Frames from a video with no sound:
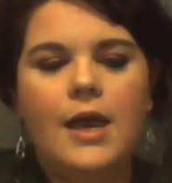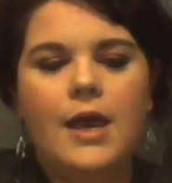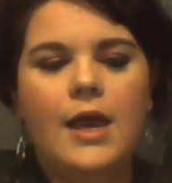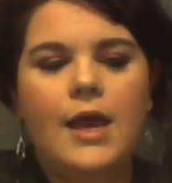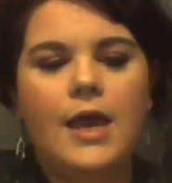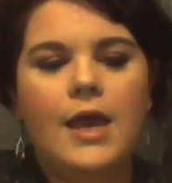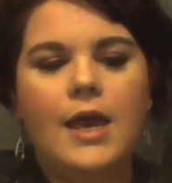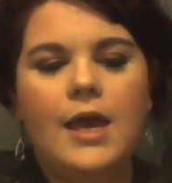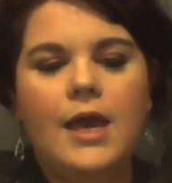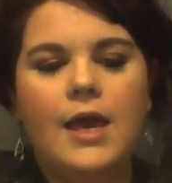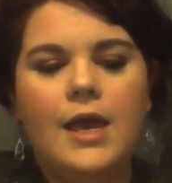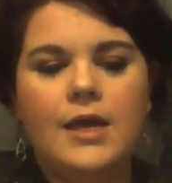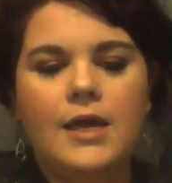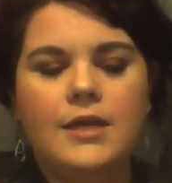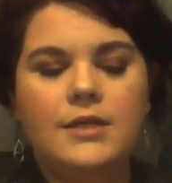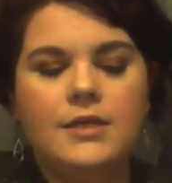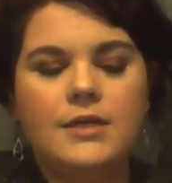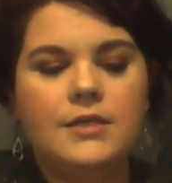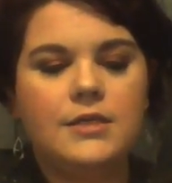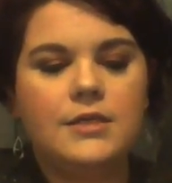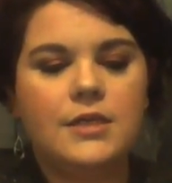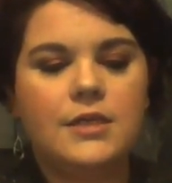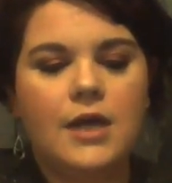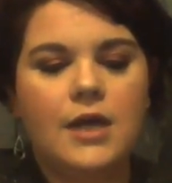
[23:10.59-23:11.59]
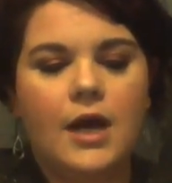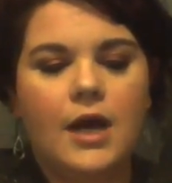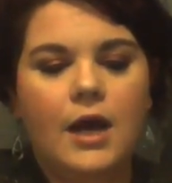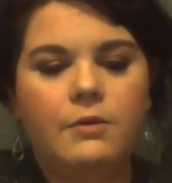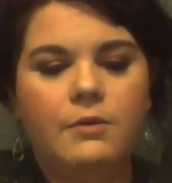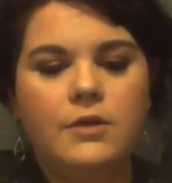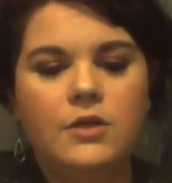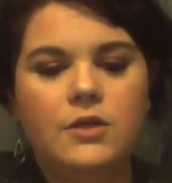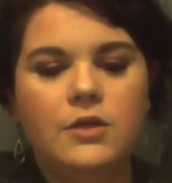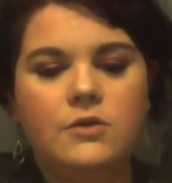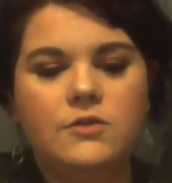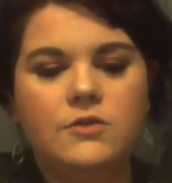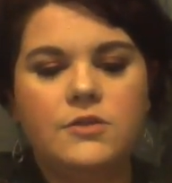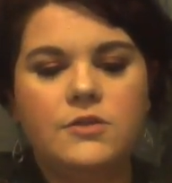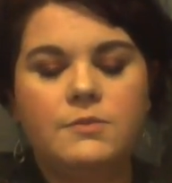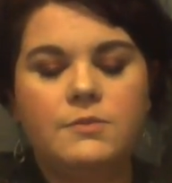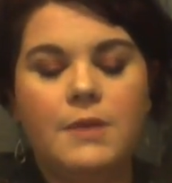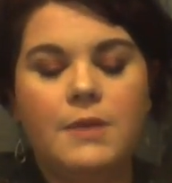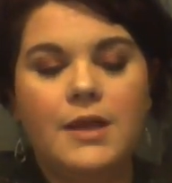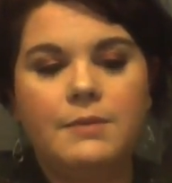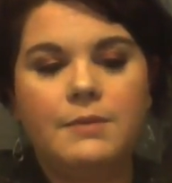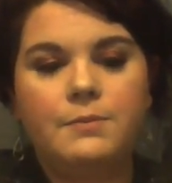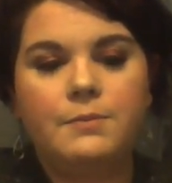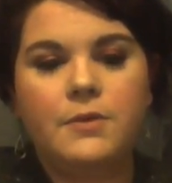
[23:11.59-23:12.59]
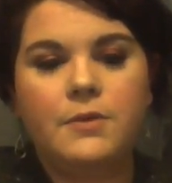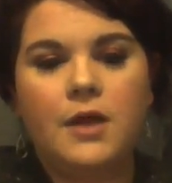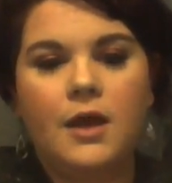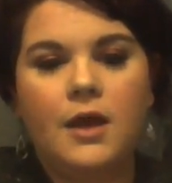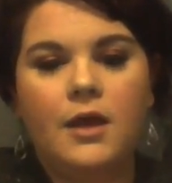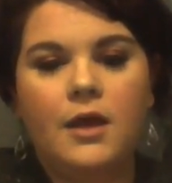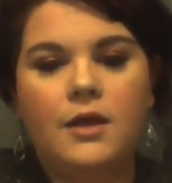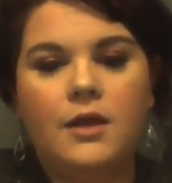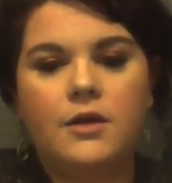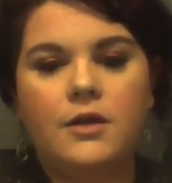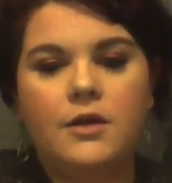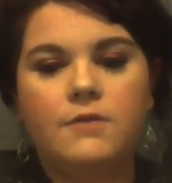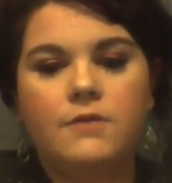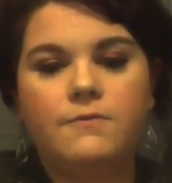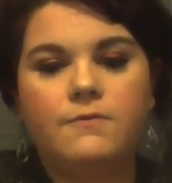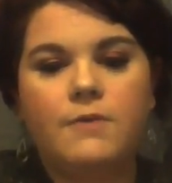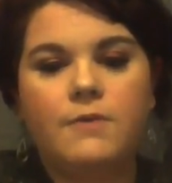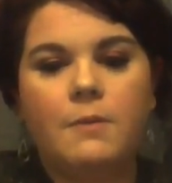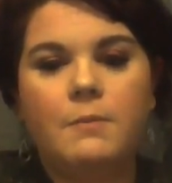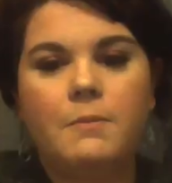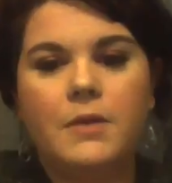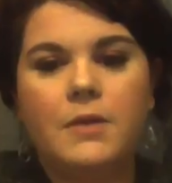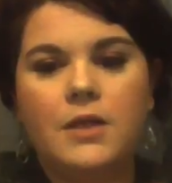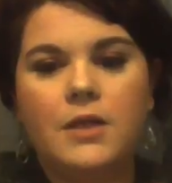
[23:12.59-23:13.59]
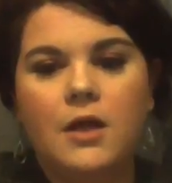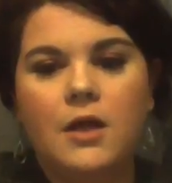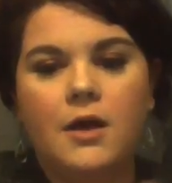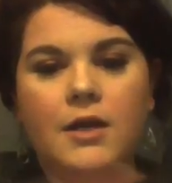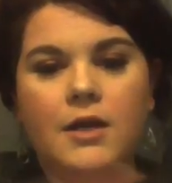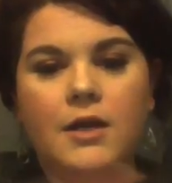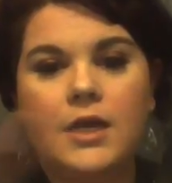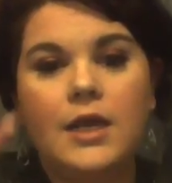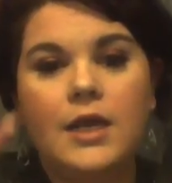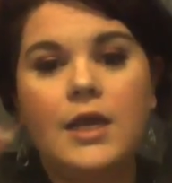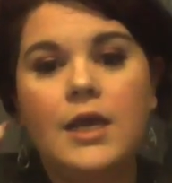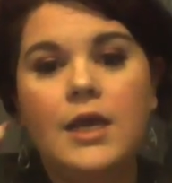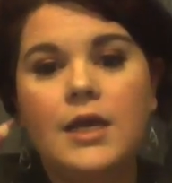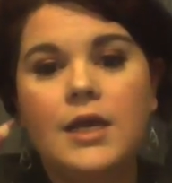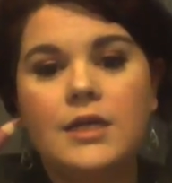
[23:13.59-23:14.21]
And I will use my lip liner from Milani.